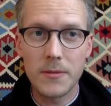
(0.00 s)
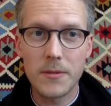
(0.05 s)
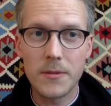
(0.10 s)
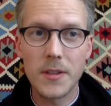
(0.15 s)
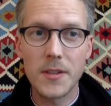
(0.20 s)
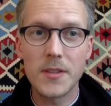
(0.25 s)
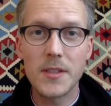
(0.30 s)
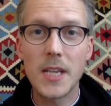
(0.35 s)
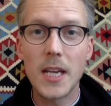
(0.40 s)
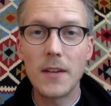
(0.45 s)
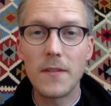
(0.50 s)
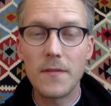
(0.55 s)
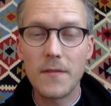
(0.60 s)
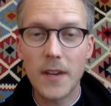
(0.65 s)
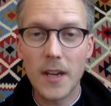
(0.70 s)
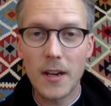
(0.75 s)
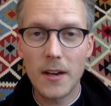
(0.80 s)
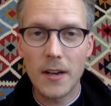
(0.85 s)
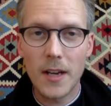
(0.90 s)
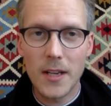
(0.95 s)
The state
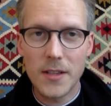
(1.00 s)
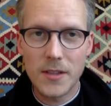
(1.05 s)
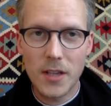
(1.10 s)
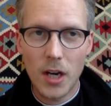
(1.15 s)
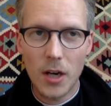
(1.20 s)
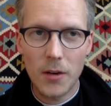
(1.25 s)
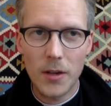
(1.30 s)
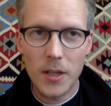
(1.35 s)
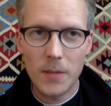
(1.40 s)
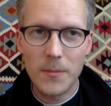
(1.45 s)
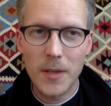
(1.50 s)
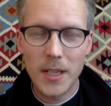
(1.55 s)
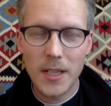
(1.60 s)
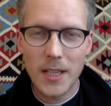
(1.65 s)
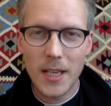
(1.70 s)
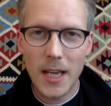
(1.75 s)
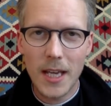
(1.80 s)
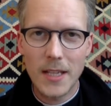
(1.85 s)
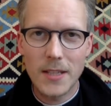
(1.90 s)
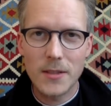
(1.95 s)
fair has already been
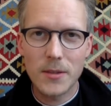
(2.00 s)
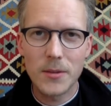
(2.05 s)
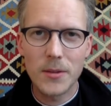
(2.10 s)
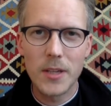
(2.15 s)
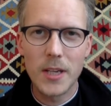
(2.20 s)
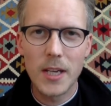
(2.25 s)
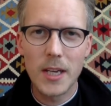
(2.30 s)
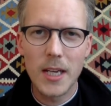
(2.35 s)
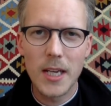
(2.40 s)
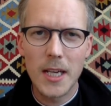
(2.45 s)
canceled,